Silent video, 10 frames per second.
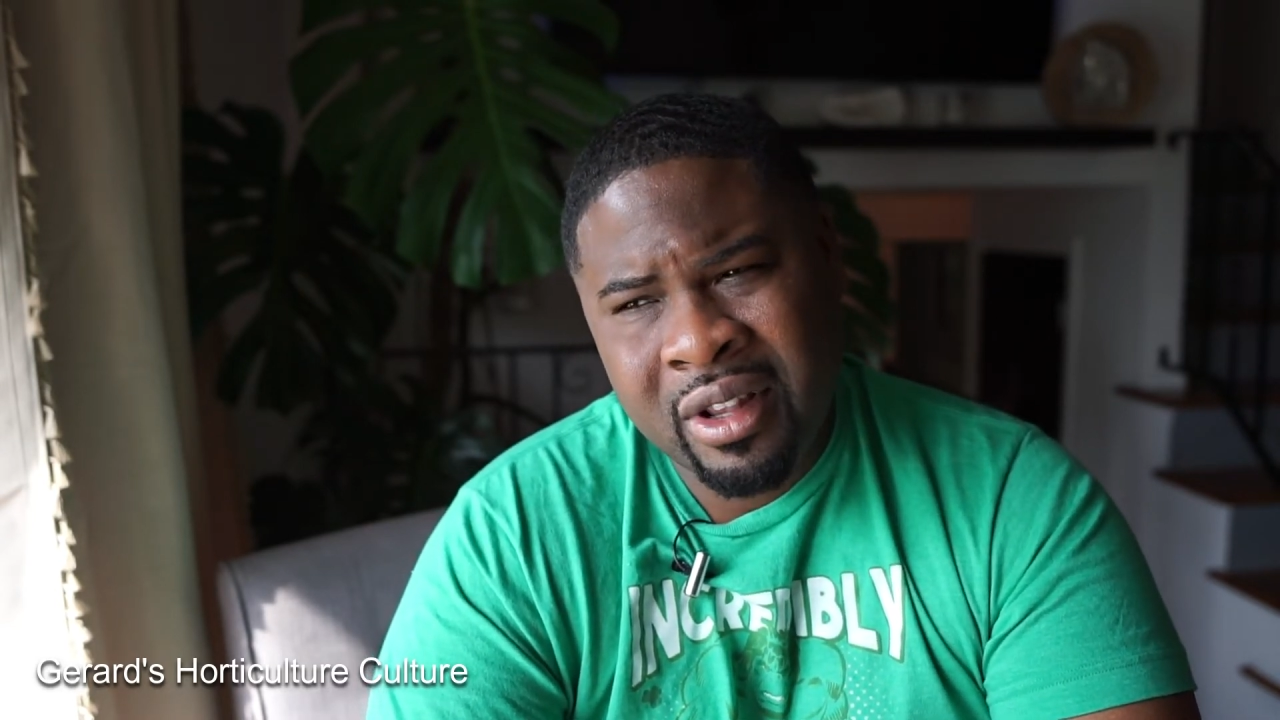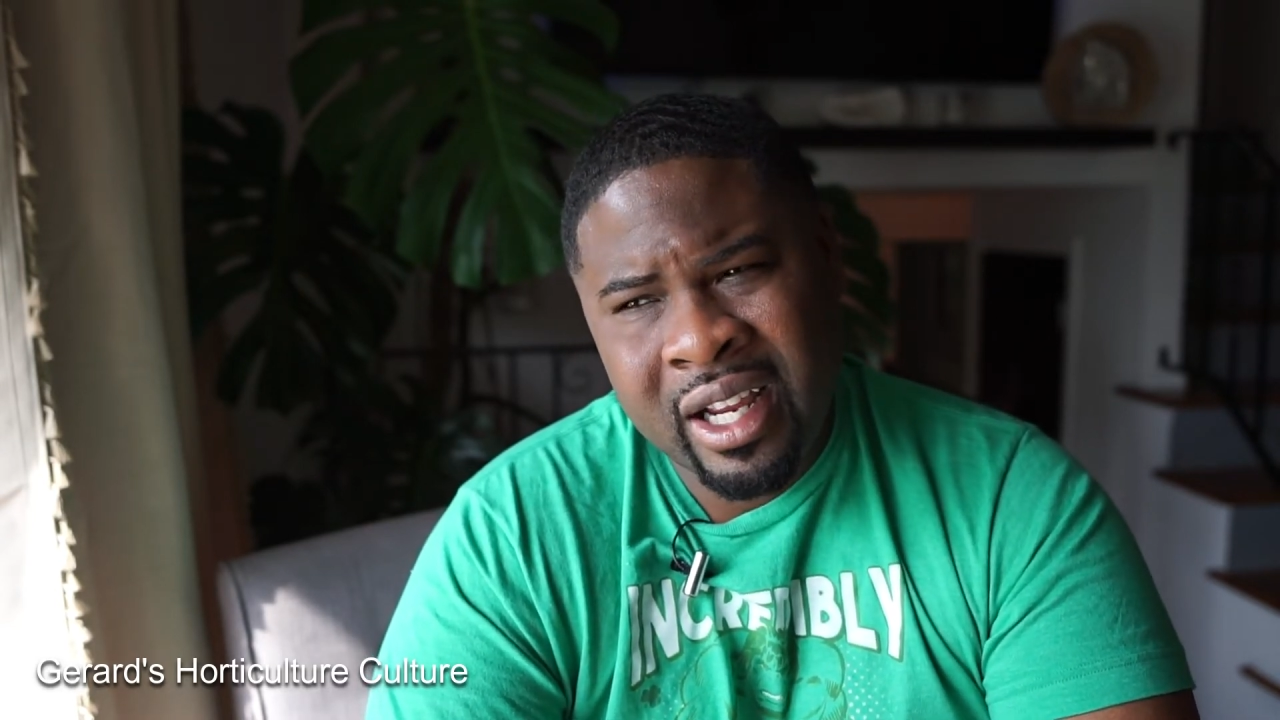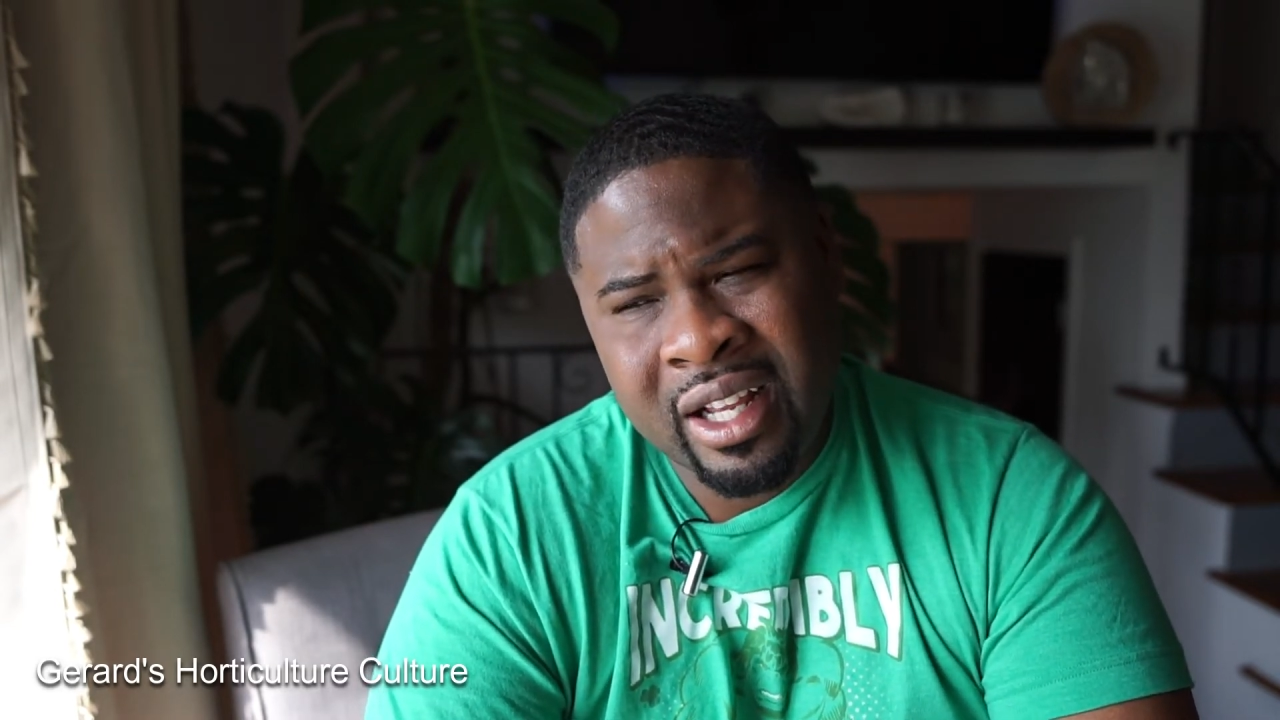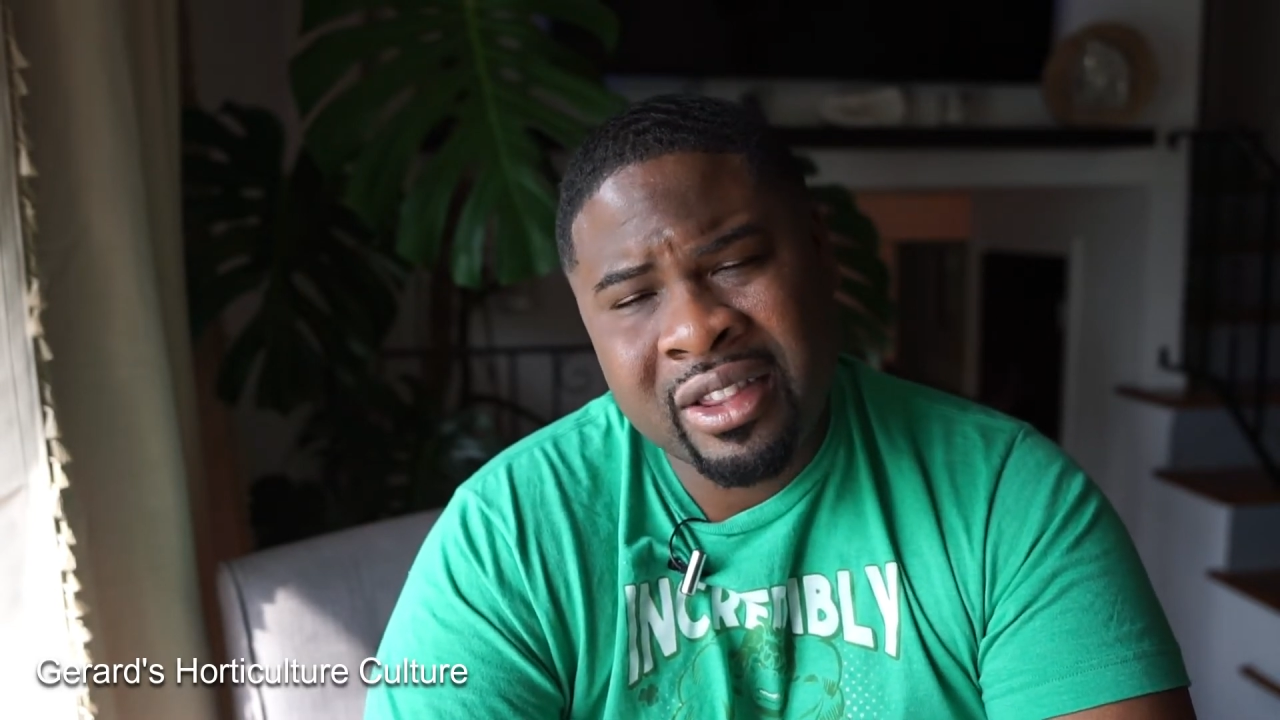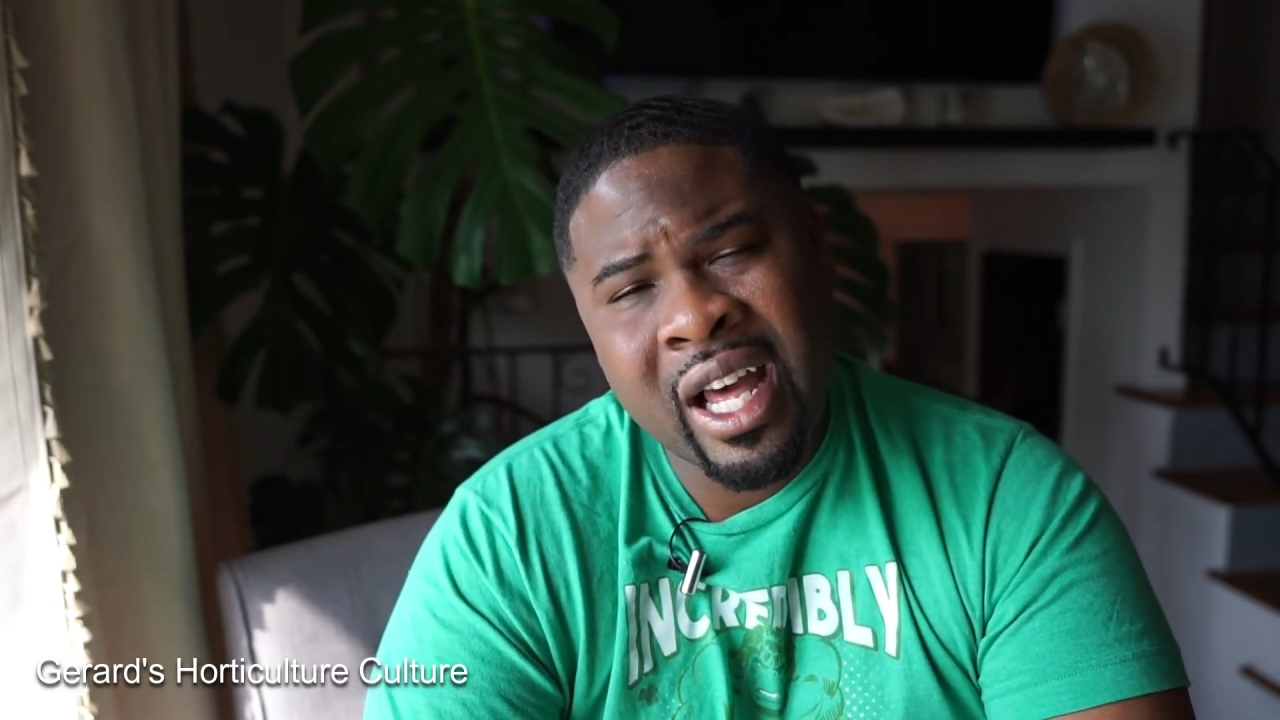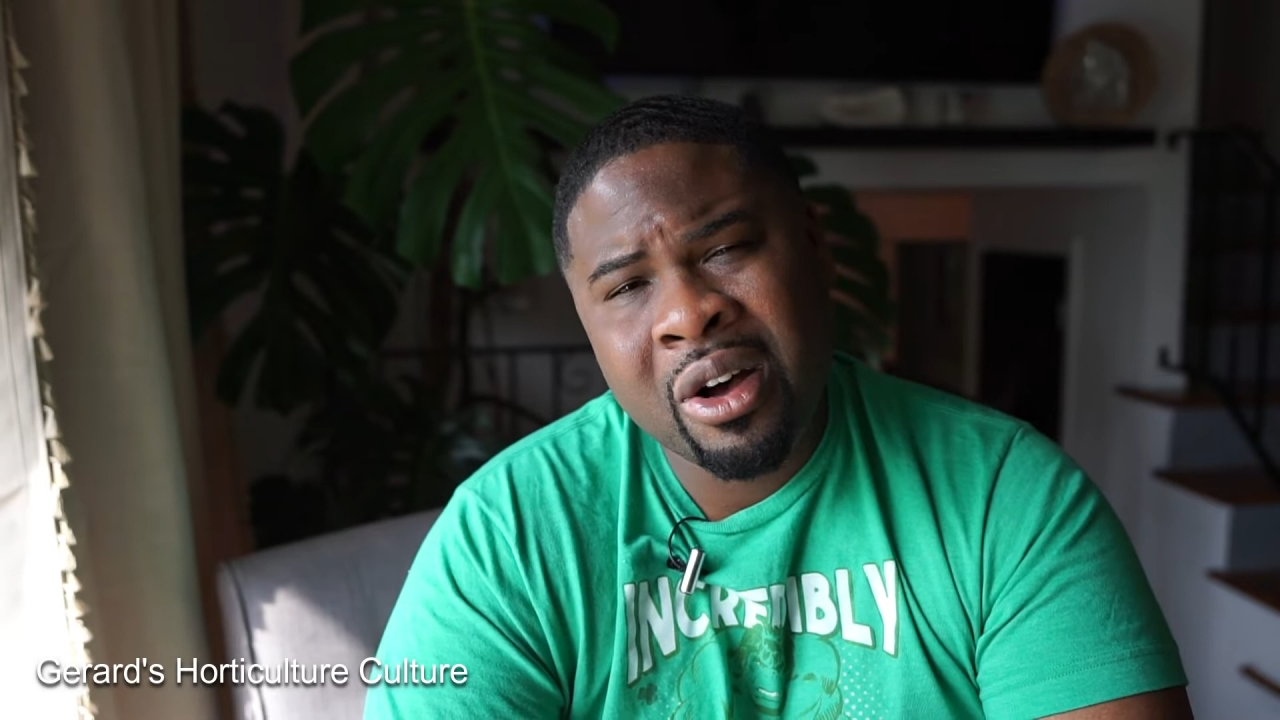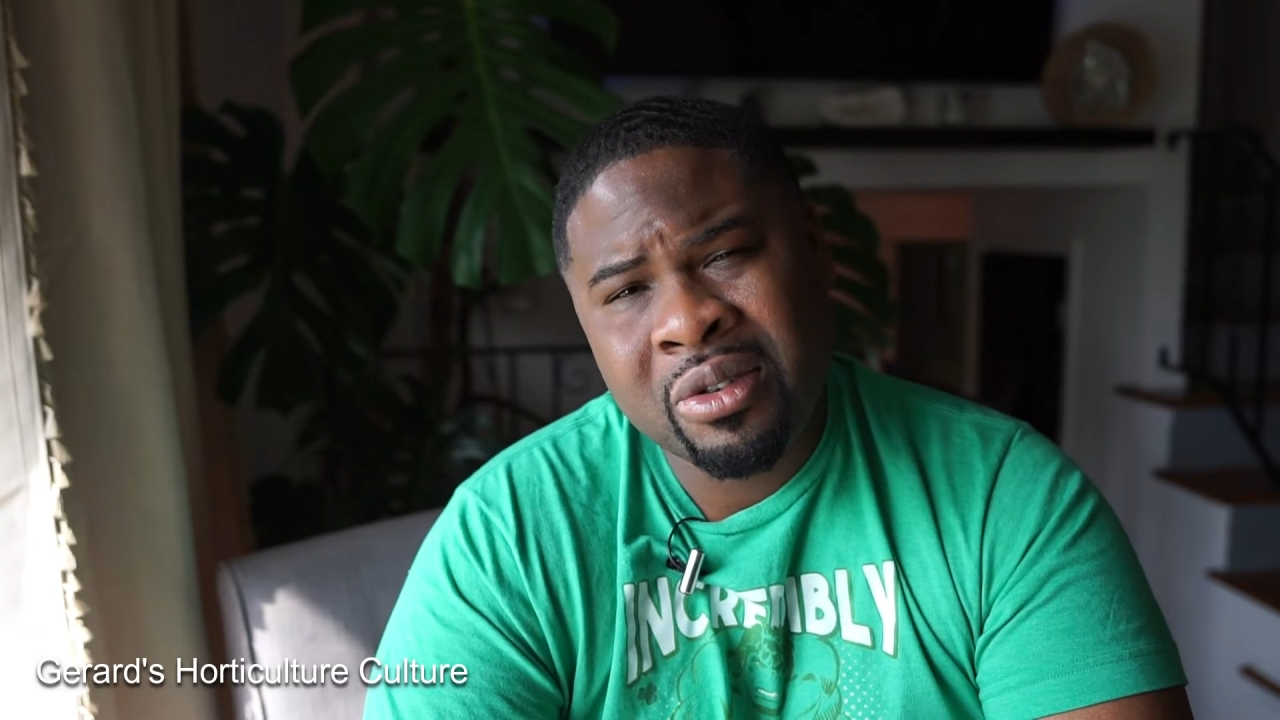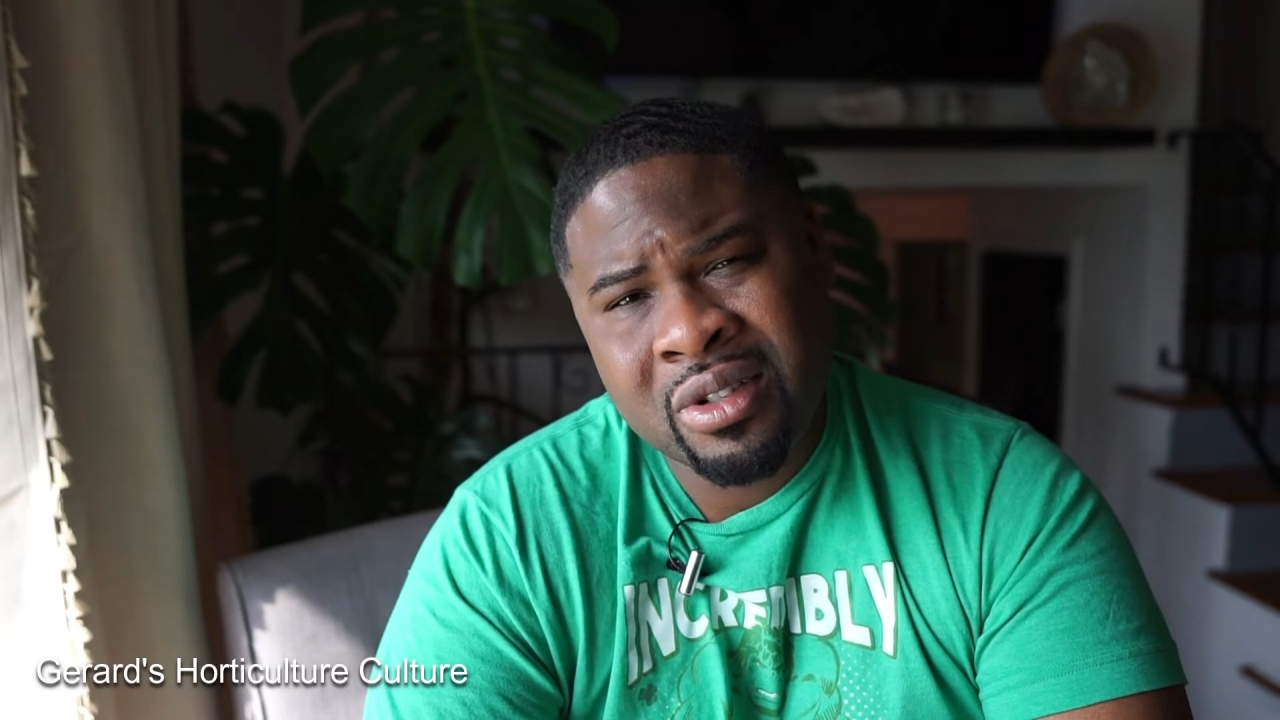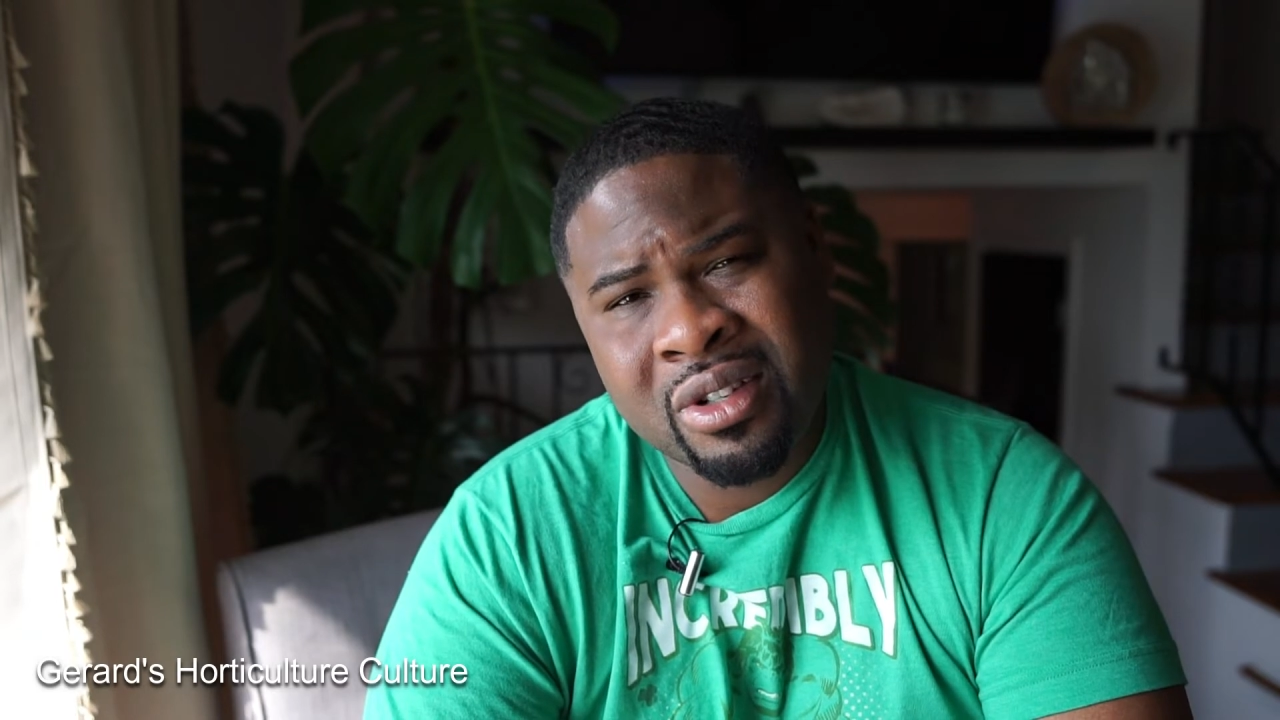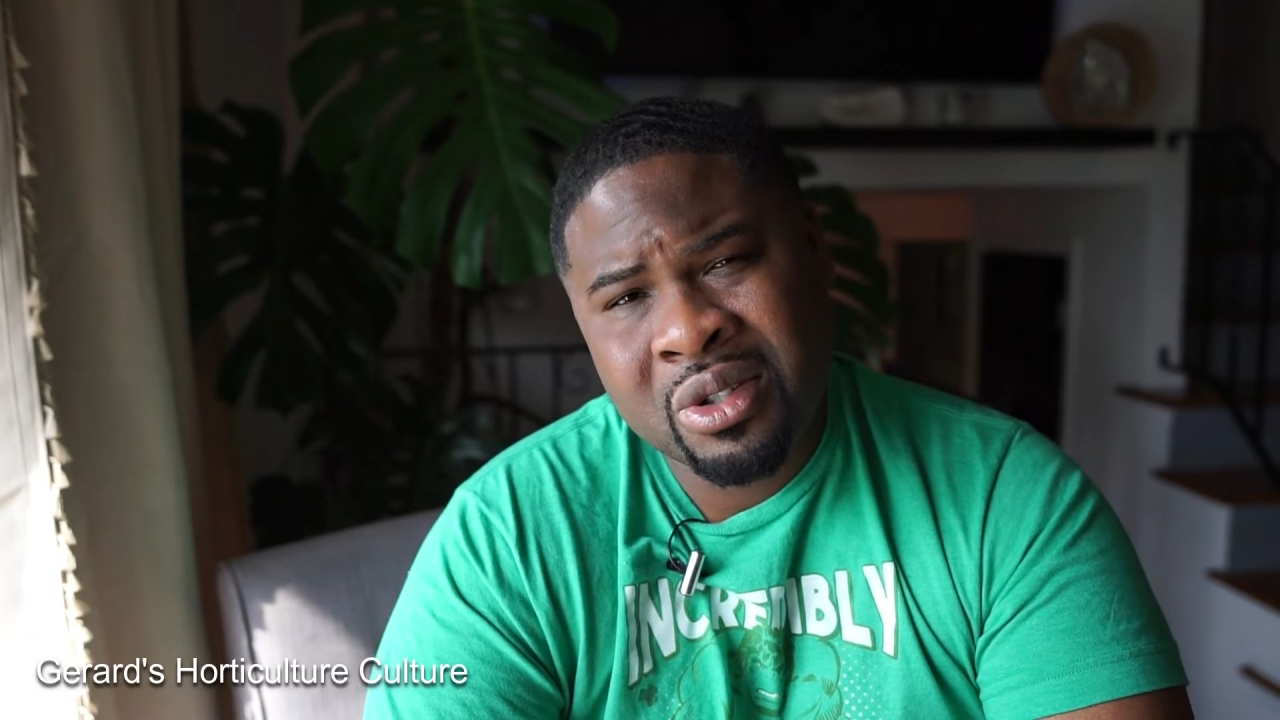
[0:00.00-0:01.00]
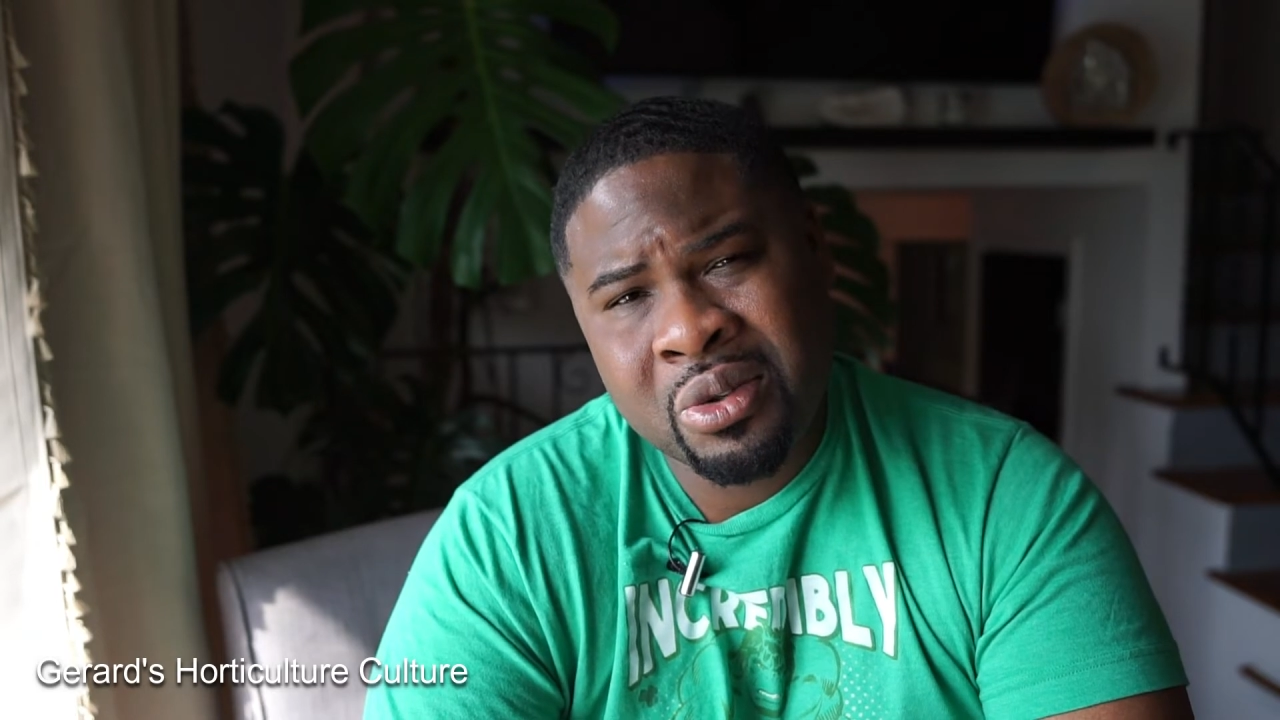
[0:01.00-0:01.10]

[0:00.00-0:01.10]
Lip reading: like $1,000